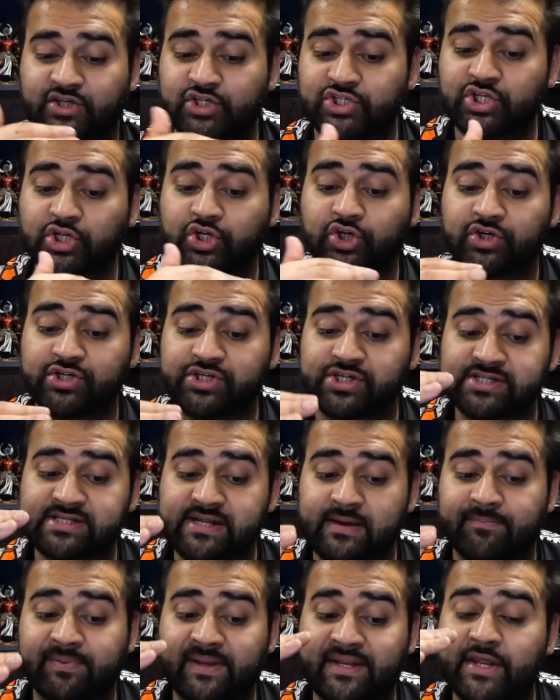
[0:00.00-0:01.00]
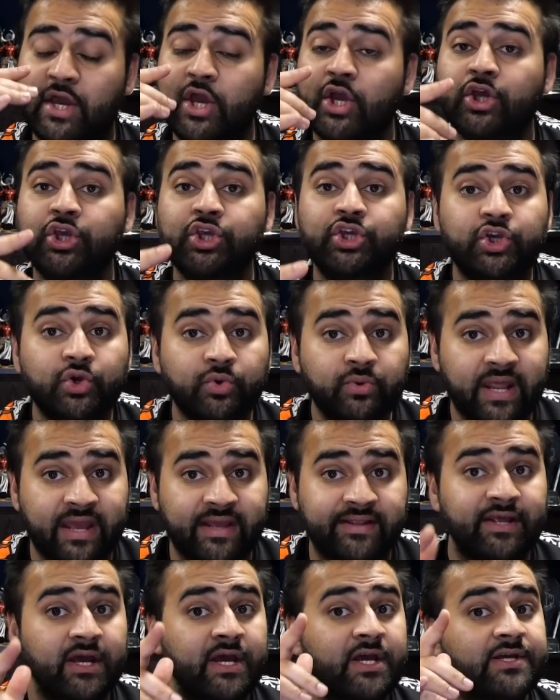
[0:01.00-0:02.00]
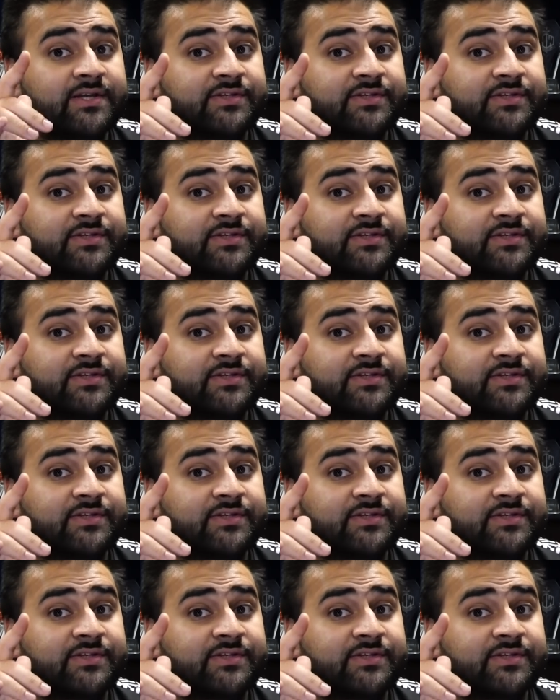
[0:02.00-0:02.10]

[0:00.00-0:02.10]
Just a Crusher Stampede unit.